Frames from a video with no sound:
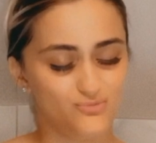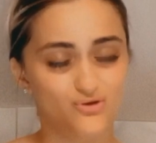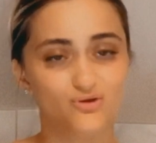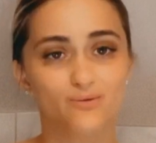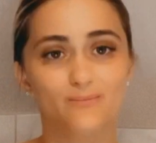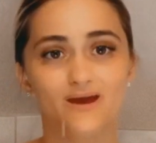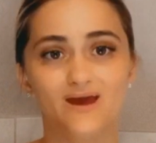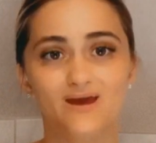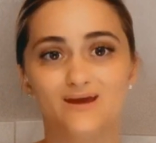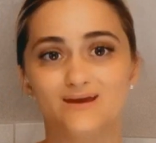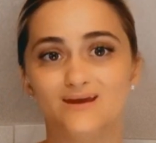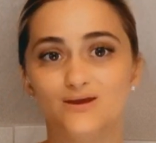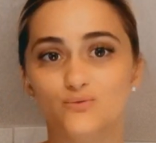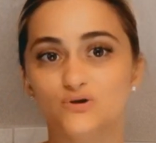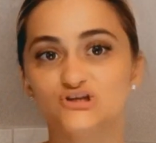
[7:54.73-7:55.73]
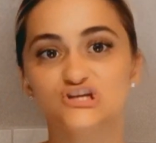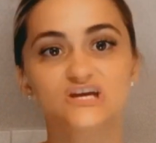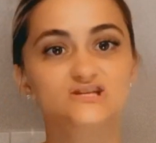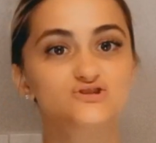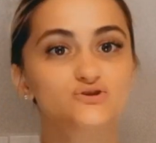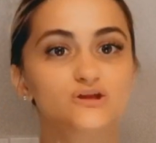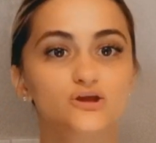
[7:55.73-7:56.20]
can buy any witch
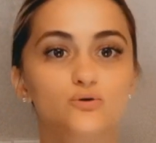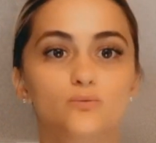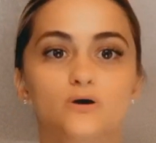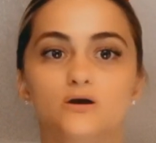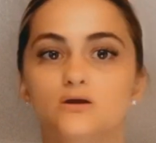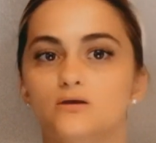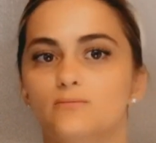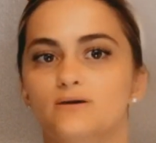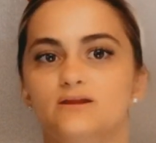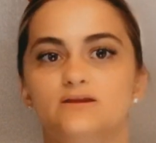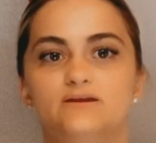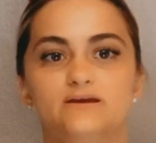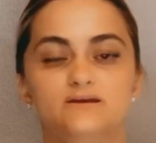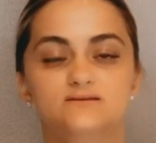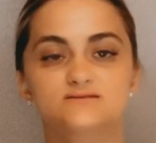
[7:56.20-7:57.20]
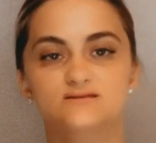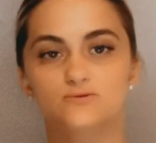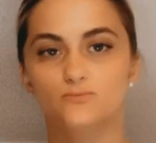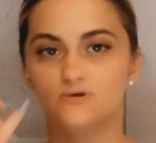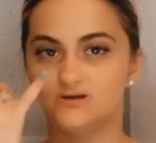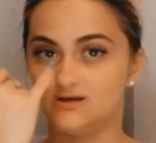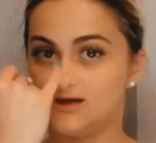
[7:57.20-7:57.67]
hazel that you want. You can buy the Dickinson one.